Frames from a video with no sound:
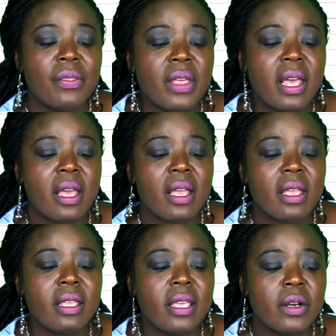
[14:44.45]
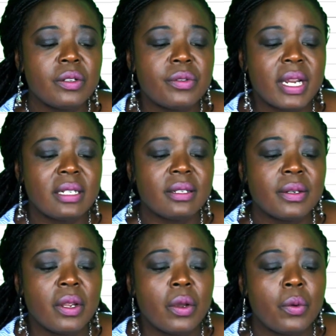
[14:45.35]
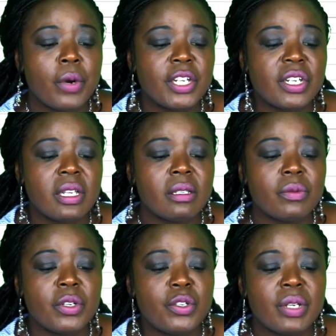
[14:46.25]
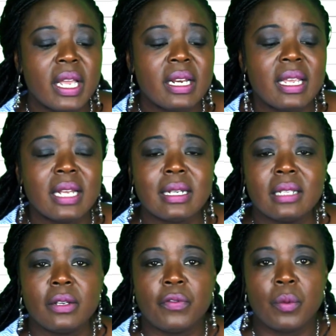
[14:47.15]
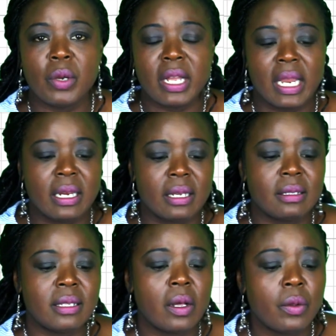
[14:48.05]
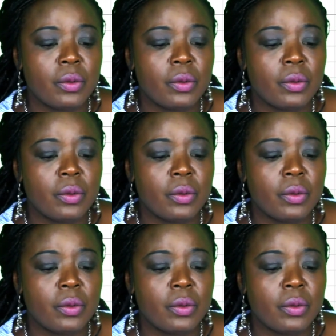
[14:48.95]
The yield rate, which you can get as a formula in Excel,